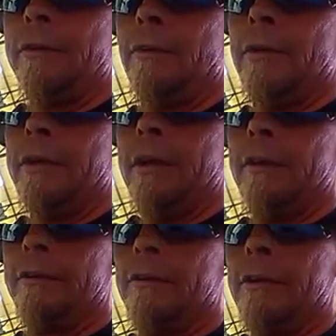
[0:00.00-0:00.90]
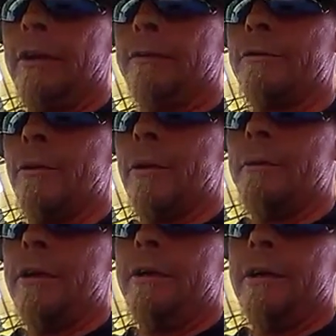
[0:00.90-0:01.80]
it's worth the extra price for,
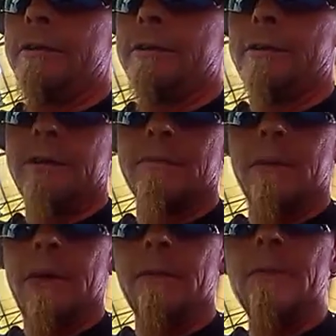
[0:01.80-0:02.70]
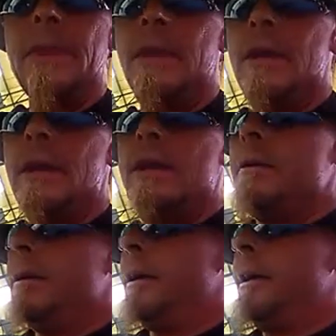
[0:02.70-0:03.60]
but that's just me.
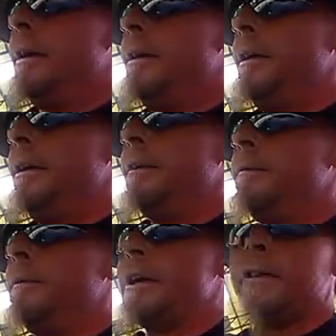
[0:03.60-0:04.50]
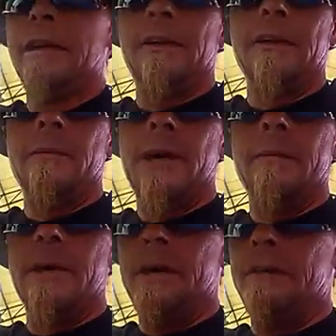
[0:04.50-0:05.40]
And not saying anything bad
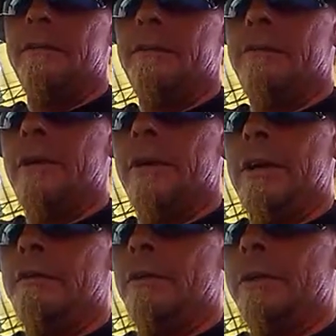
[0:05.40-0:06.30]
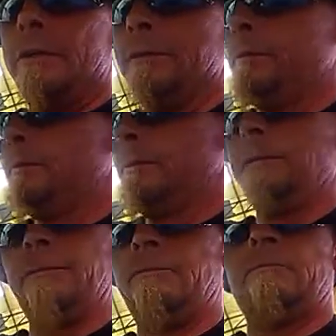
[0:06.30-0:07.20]
about it. If y'all have one,
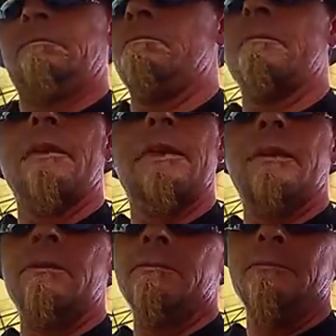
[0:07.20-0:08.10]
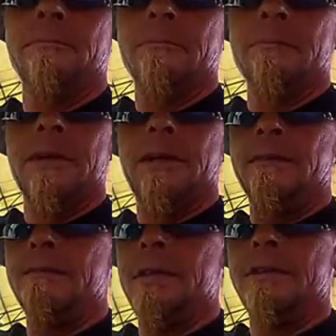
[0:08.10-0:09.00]
you know,
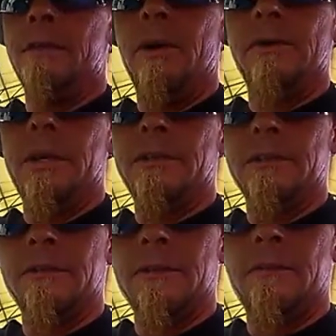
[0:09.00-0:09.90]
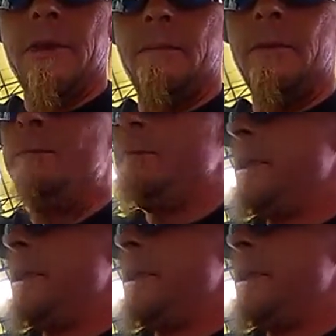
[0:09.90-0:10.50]
hey, it's a bolt action. I'm happy.